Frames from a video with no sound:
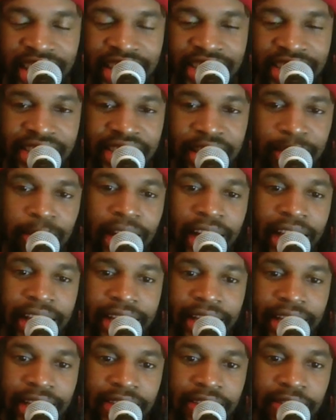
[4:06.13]
the same light
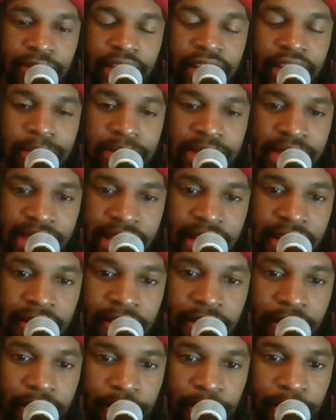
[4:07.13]
as for
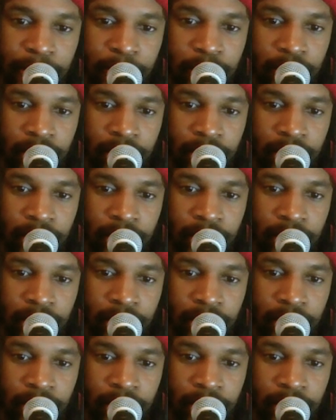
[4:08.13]
themselves, you know.